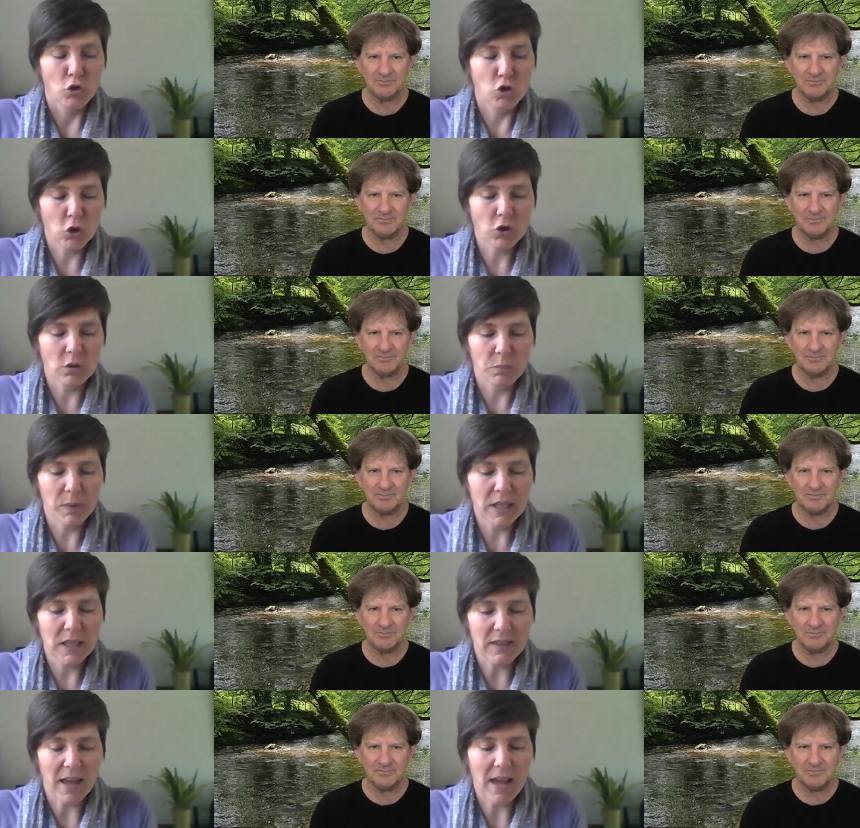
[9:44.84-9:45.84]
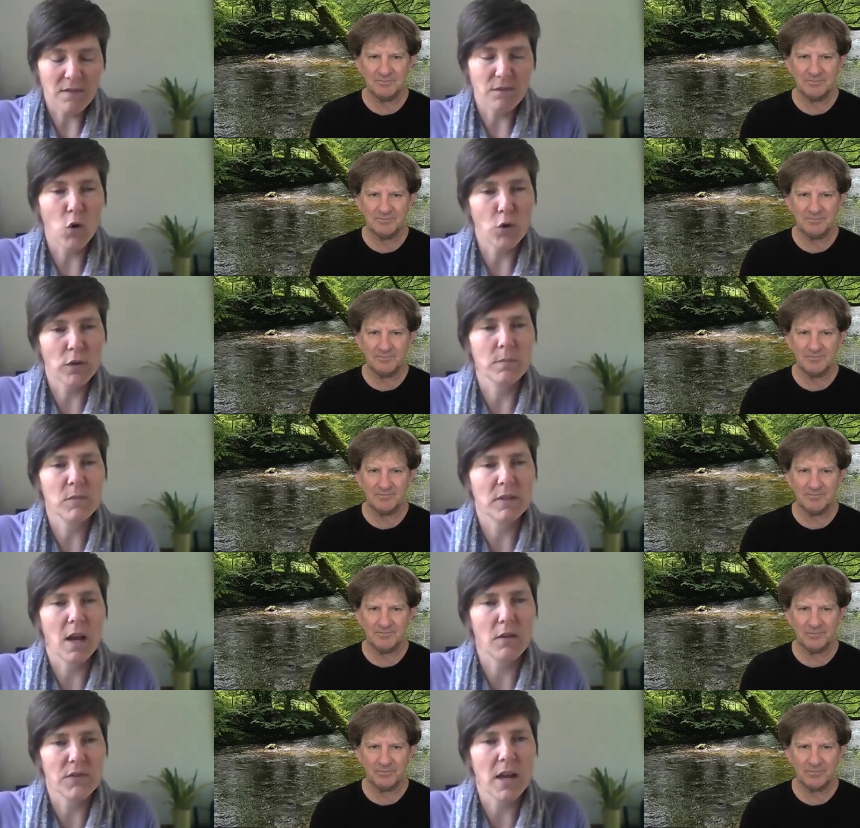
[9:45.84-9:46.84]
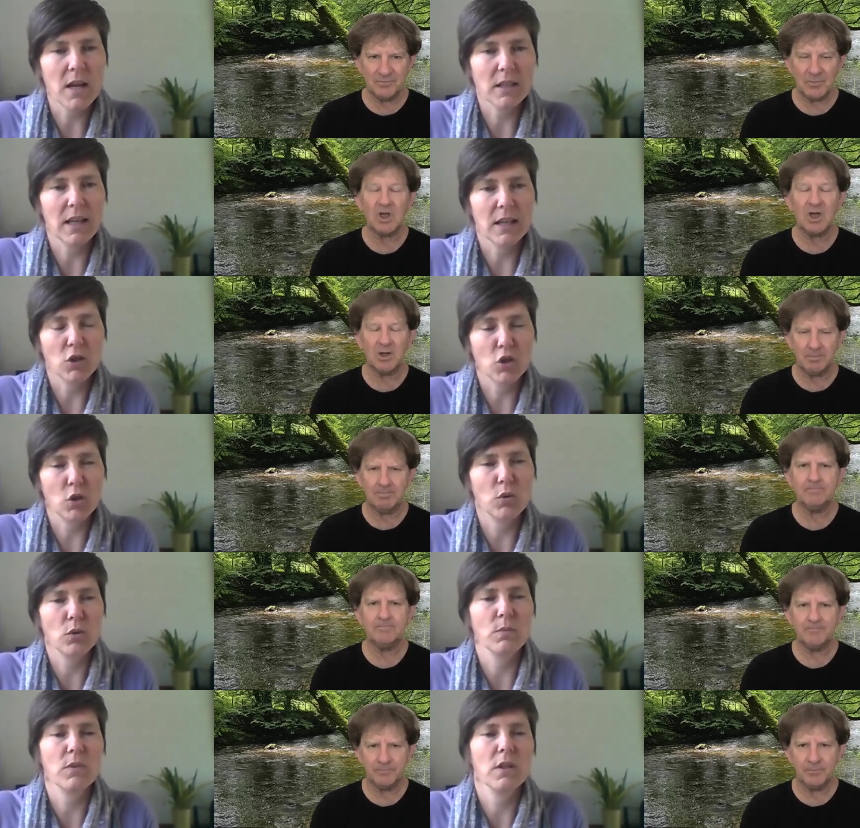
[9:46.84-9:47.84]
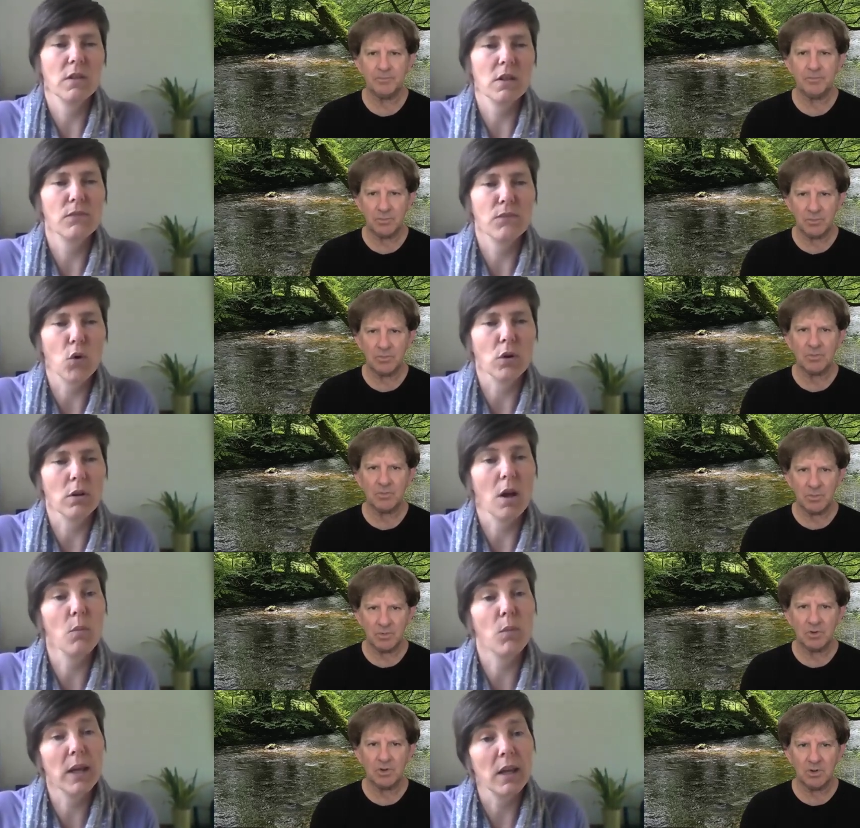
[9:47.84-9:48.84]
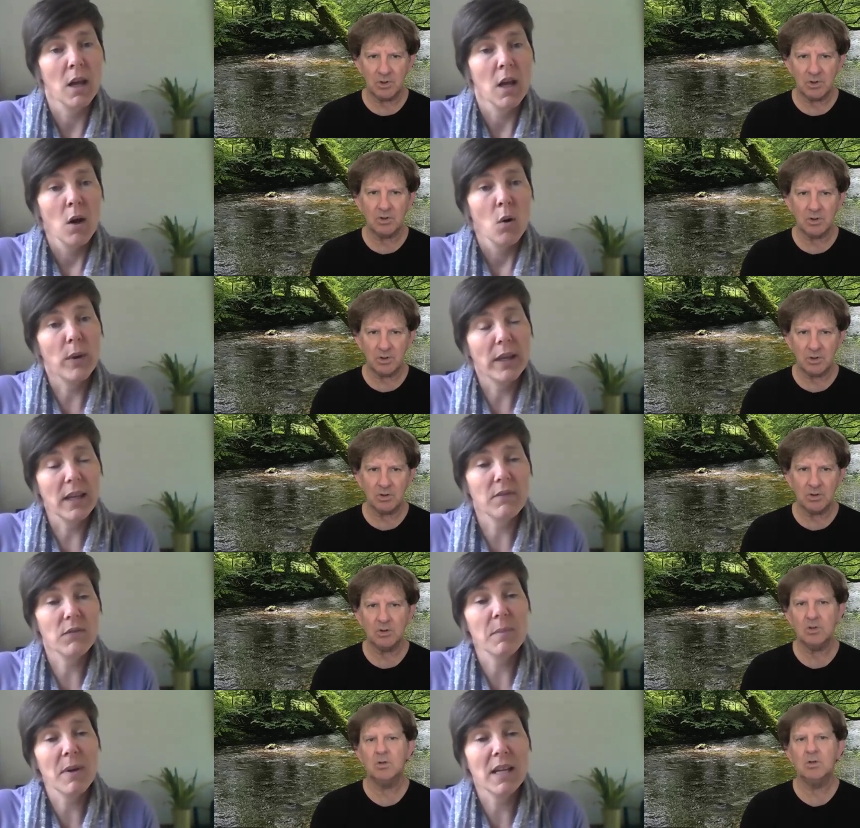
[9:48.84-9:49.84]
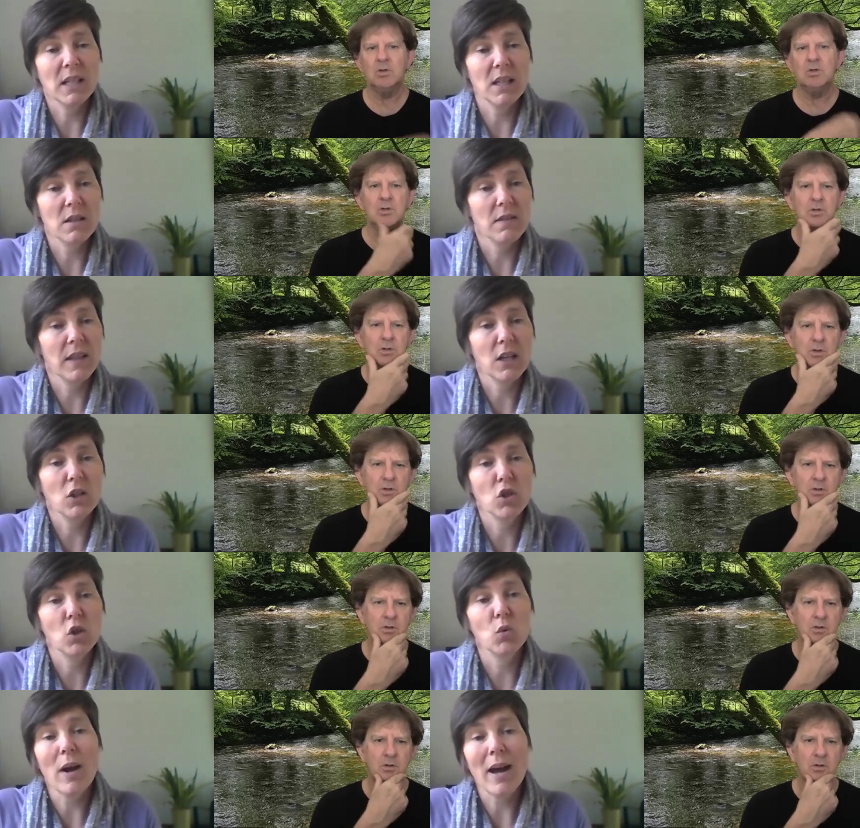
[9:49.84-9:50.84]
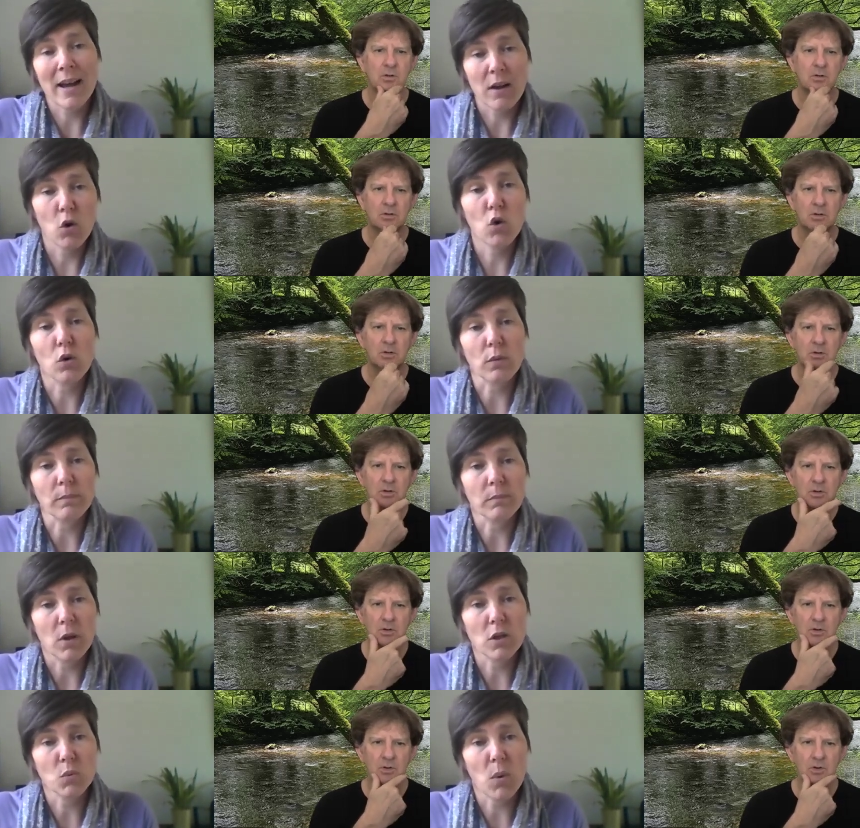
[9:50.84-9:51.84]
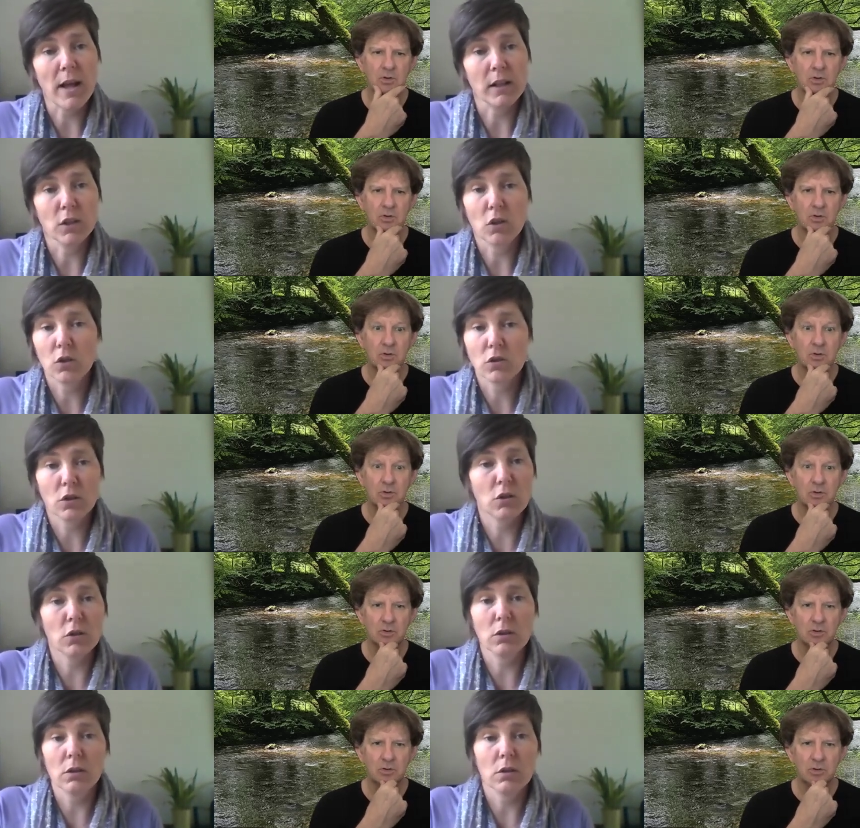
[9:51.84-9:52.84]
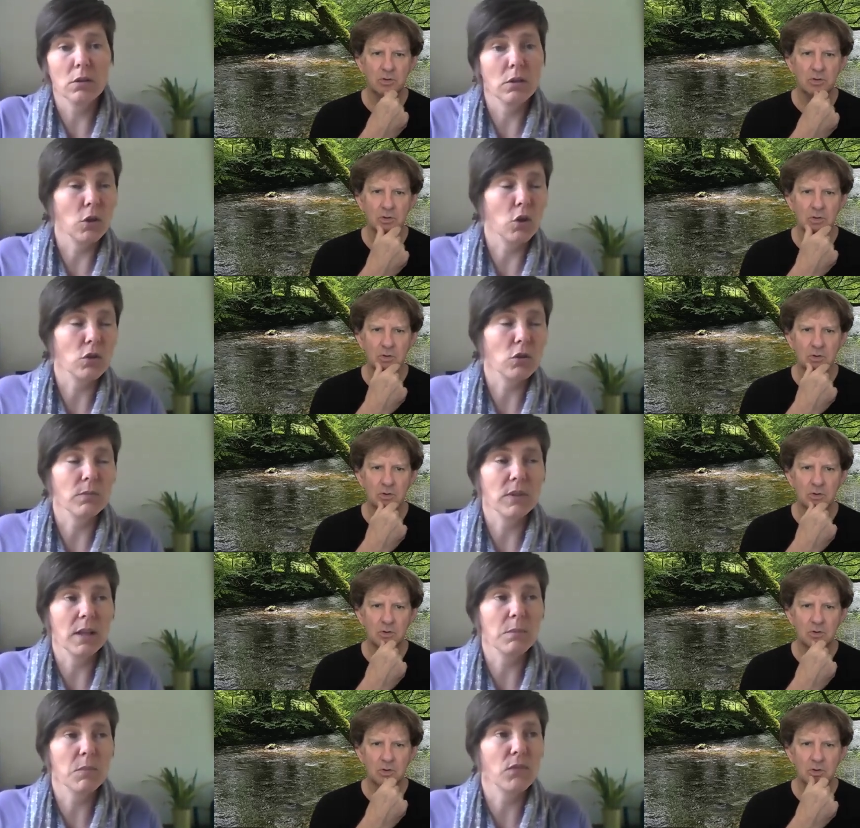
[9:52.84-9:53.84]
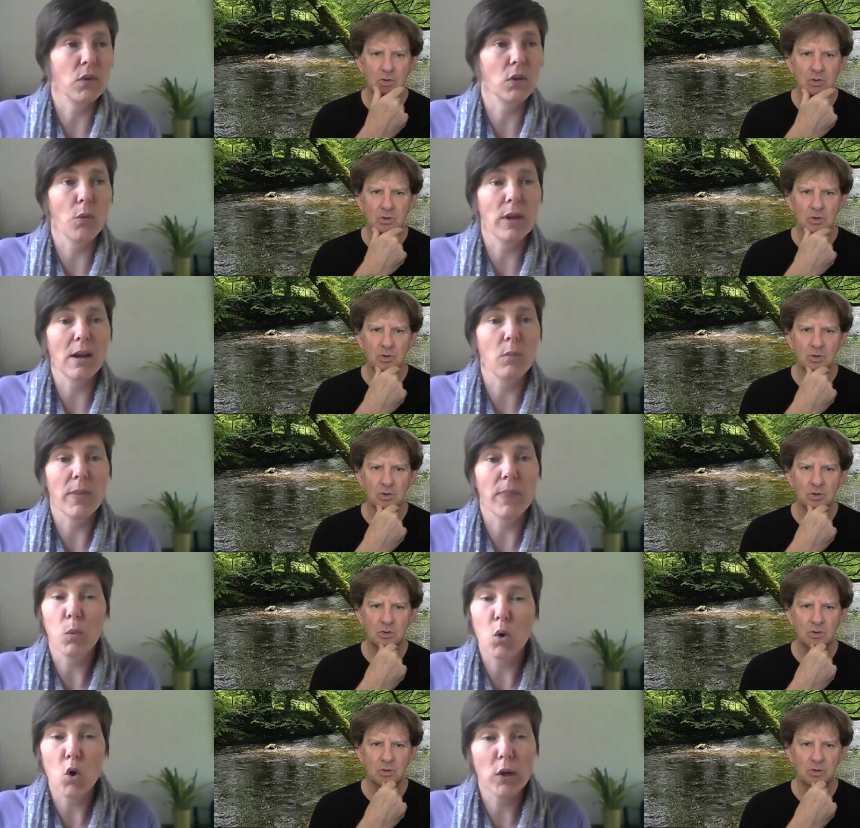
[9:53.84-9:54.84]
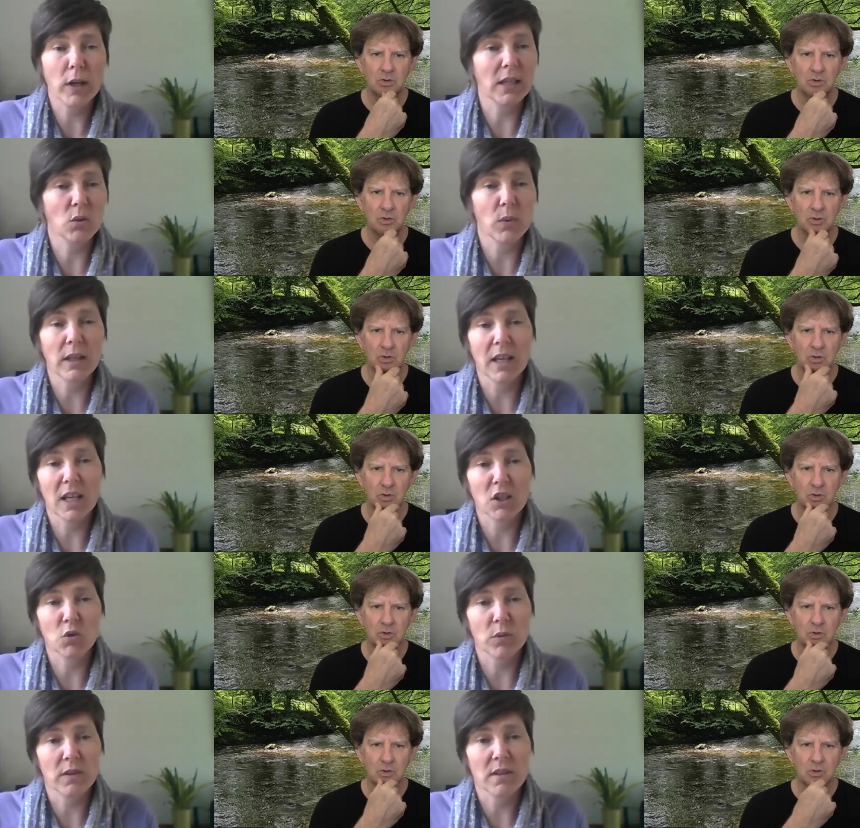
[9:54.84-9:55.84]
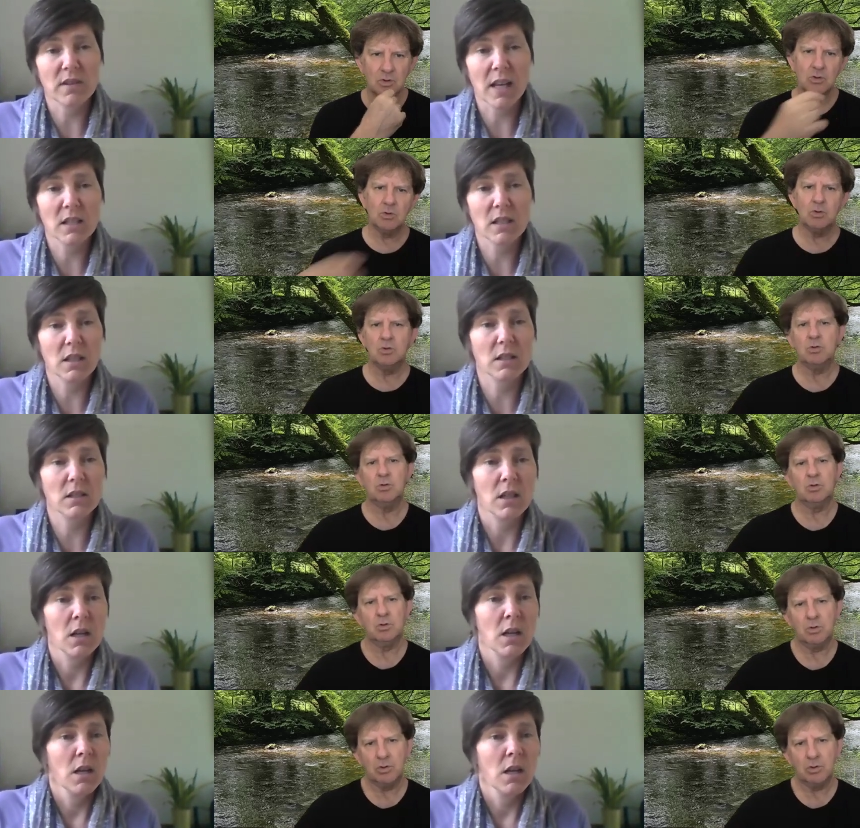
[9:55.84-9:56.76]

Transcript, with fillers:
Speaker 1: just be there for themselves that day and do something that's fun and we we give them ideas that they can do at home as well you know so you know some tips for going out when they're walking to engage with the senses